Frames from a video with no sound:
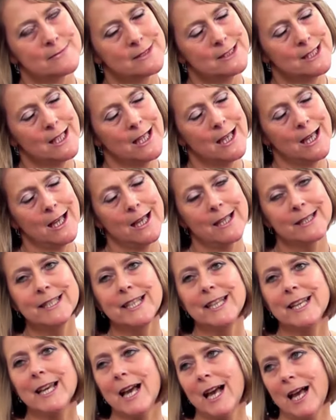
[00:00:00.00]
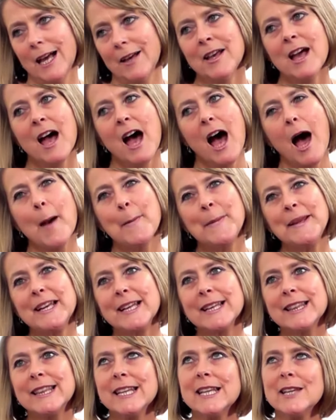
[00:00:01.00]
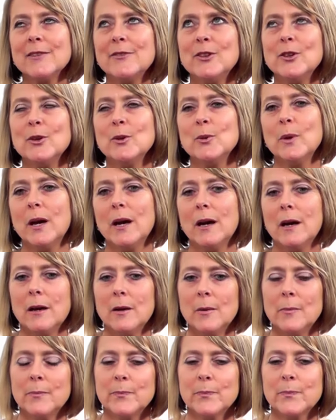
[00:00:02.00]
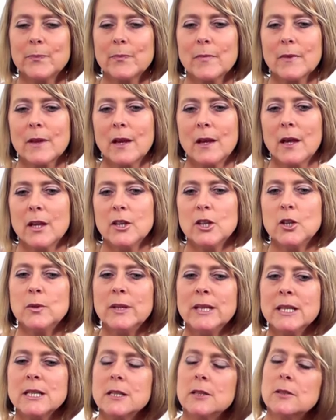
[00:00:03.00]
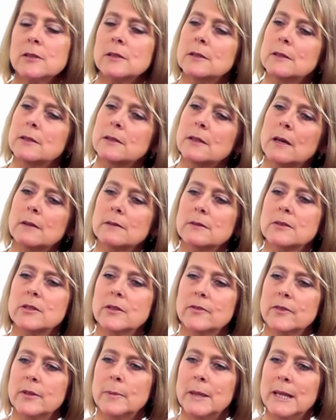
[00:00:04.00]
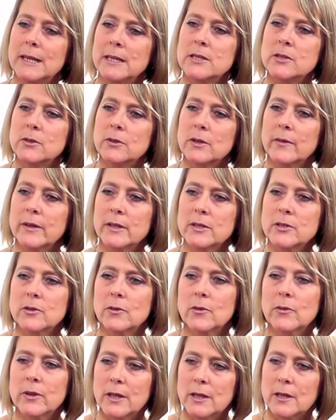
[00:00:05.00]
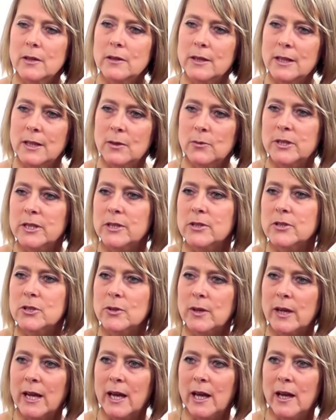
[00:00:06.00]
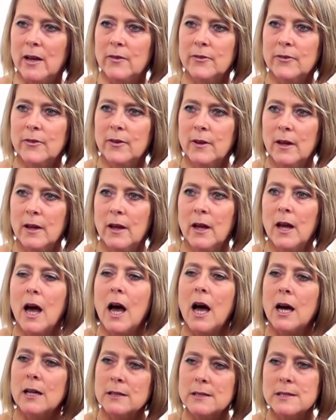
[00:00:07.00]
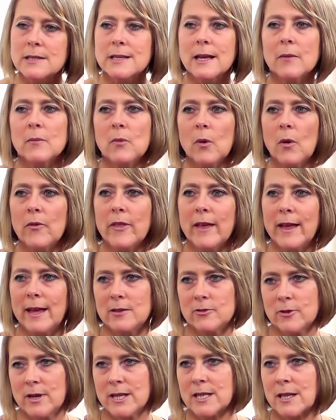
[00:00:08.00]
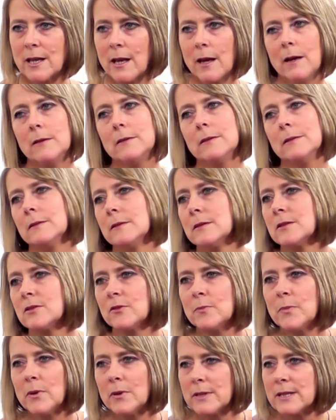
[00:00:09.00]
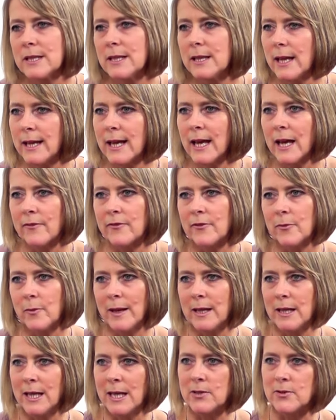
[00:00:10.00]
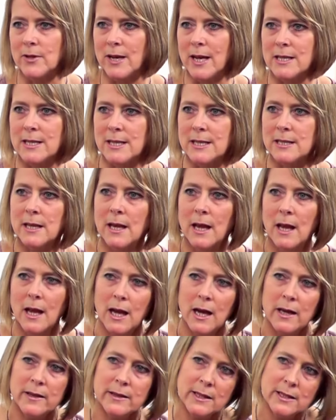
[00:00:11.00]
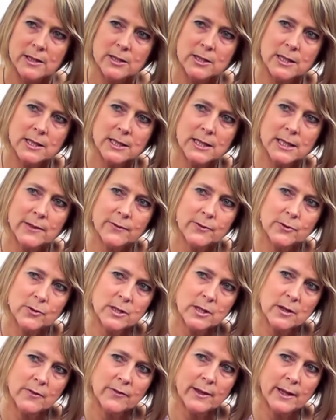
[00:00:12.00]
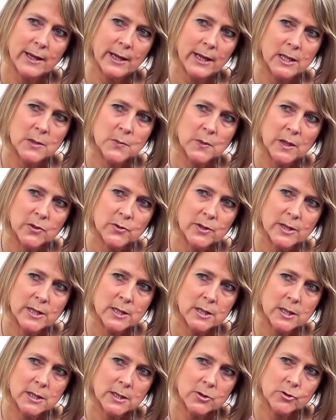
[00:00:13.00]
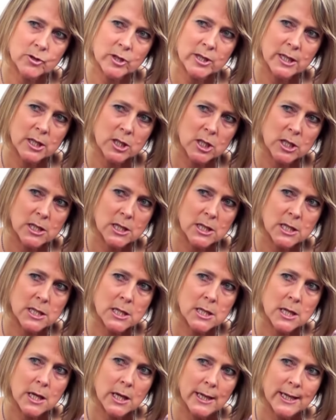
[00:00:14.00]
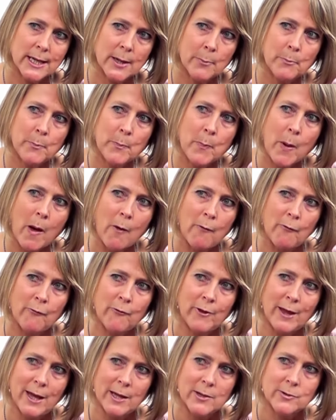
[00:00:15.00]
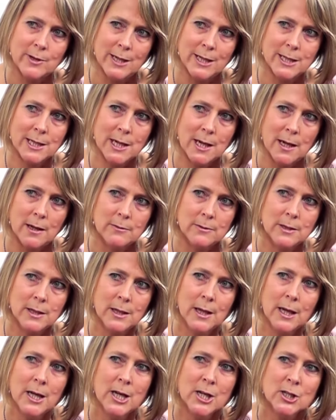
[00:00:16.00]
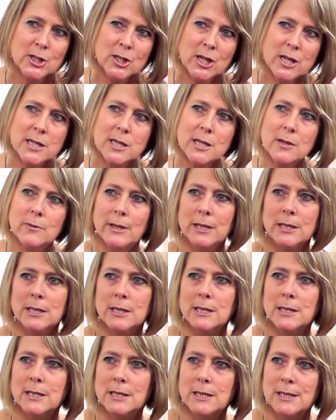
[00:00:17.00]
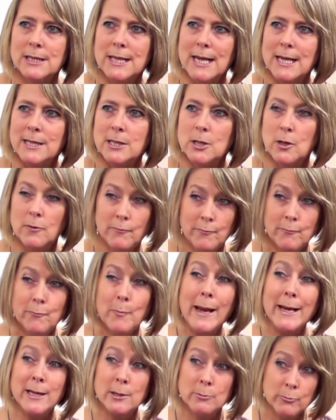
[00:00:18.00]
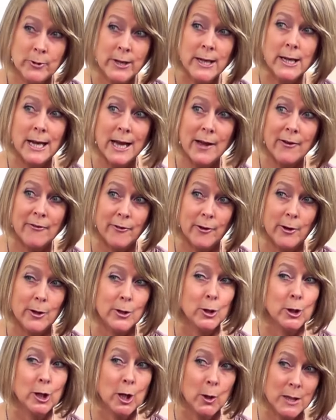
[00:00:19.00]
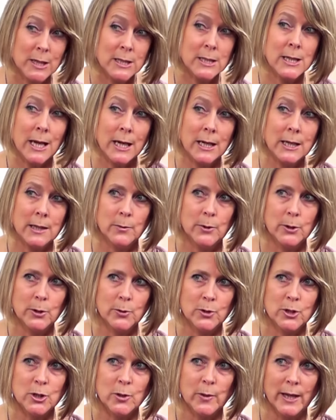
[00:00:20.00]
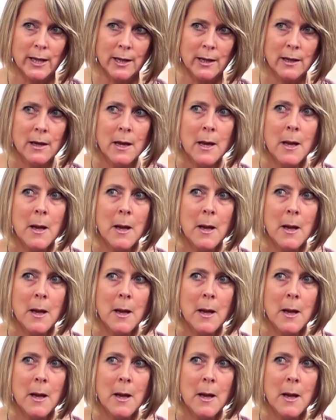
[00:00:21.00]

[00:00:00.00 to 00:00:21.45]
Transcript: yeah, yeah. I mean, I think if you um, you need to look at the culture of the place you're going to or the the audience you have, understand what their dress code and the sort of policy they have for the way they dress is, and then just give yourself that edge by dress, dressing just a slightly above that dress code, just so it just says you've made a real effort. You know exactly what you're doing.